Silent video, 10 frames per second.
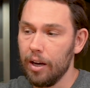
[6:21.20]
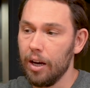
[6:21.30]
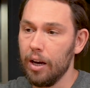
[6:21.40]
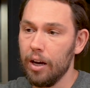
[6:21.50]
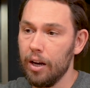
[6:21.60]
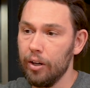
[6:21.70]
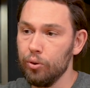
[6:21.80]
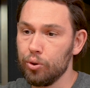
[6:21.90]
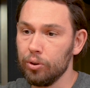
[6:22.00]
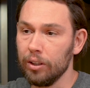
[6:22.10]

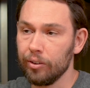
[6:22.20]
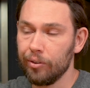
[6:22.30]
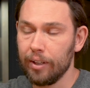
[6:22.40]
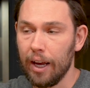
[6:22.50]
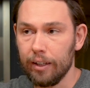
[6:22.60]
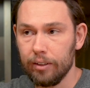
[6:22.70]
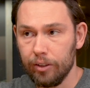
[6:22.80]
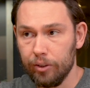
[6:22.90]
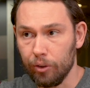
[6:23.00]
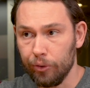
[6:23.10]
You should understand
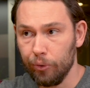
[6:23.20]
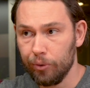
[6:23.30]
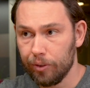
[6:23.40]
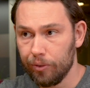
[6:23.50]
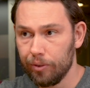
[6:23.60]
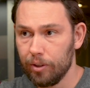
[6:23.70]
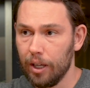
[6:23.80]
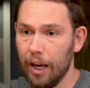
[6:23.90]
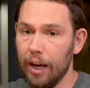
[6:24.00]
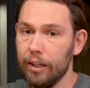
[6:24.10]
your users,
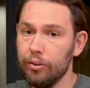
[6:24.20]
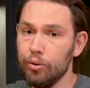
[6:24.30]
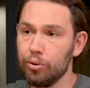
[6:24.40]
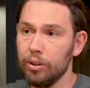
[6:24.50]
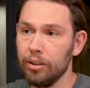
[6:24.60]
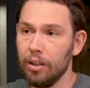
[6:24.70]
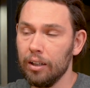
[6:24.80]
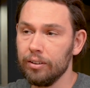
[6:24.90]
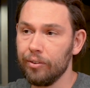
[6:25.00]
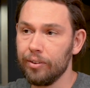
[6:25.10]
and you should
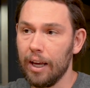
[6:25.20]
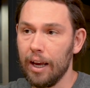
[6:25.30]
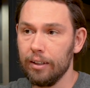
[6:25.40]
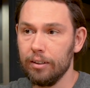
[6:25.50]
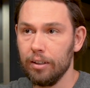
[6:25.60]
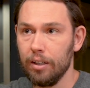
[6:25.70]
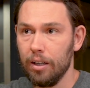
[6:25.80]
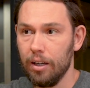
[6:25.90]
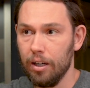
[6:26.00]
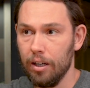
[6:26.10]
understand
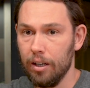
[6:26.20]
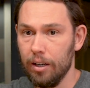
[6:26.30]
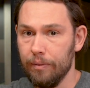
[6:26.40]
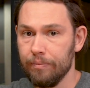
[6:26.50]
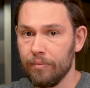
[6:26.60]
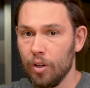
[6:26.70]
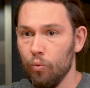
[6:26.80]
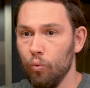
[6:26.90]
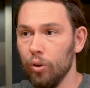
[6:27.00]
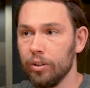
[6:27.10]

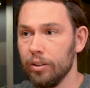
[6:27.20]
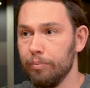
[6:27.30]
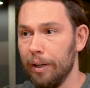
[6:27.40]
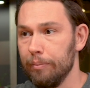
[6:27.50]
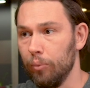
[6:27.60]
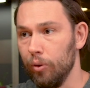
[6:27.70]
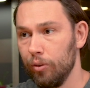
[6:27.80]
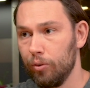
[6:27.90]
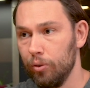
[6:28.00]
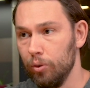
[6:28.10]
what are the pain
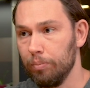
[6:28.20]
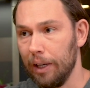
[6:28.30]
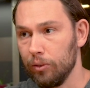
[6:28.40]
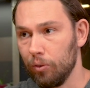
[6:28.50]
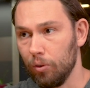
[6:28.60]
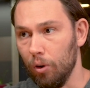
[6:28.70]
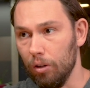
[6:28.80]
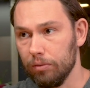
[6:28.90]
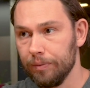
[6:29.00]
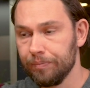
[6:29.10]
points you plan to solve.
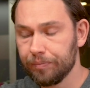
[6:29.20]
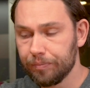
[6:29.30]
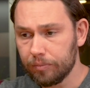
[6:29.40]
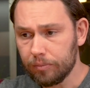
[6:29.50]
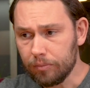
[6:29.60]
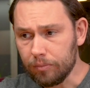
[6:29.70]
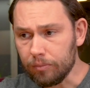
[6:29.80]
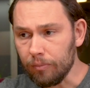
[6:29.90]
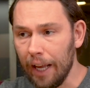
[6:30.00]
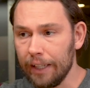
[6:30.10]

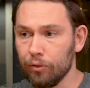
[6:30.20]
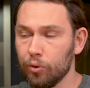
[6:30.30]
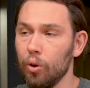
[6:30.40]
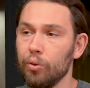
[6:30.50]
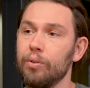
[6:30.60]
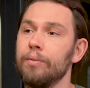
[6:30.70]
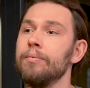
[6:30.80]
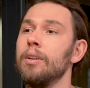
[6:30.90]
And of course,